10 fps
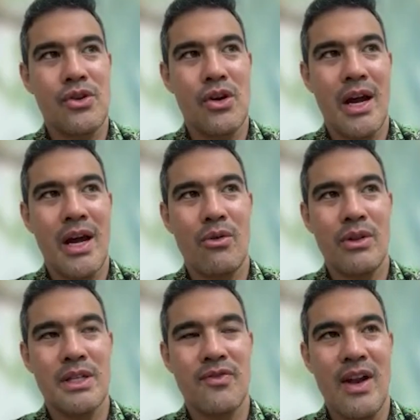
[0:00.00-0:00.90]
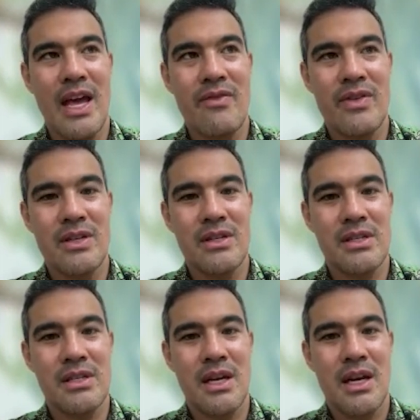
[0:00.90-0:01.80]
got to add all these
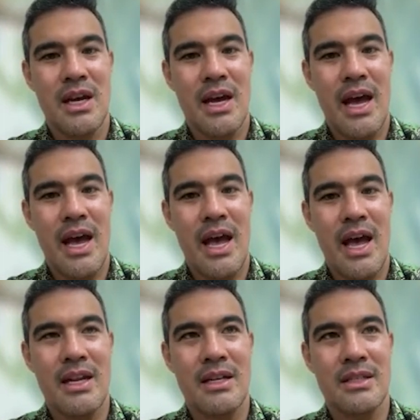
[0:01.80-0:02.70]
flavors and